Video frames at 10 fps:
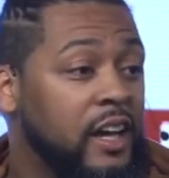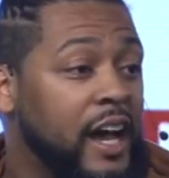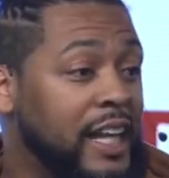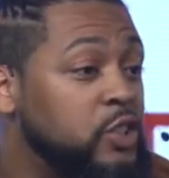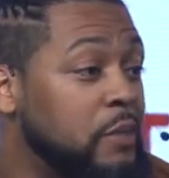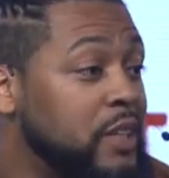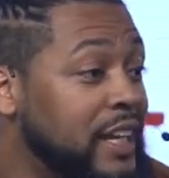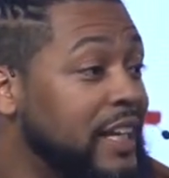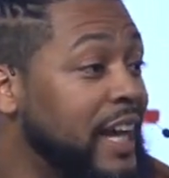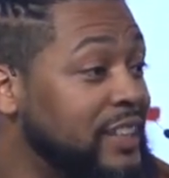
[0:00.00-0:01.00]
And the scripture
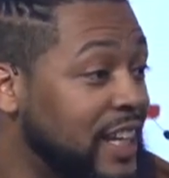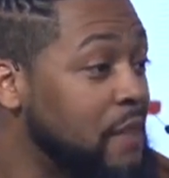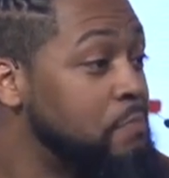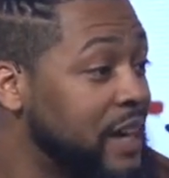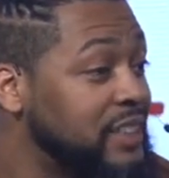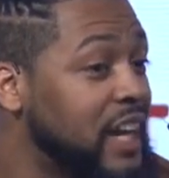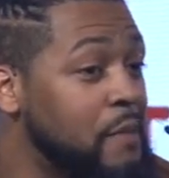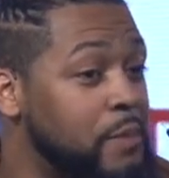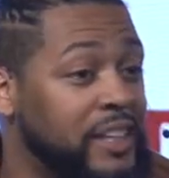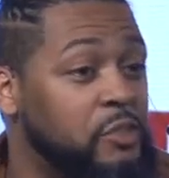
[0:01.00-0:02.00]
indicates that he picked up
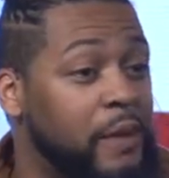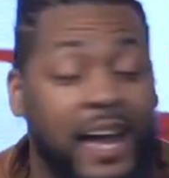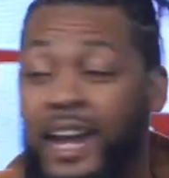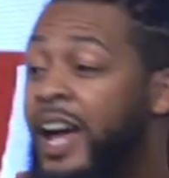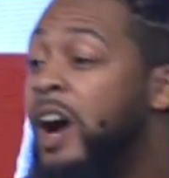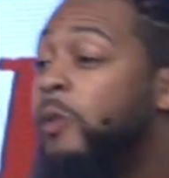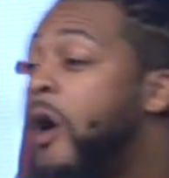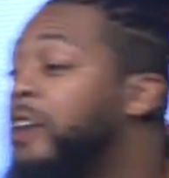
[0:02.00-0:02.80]
his bed, walked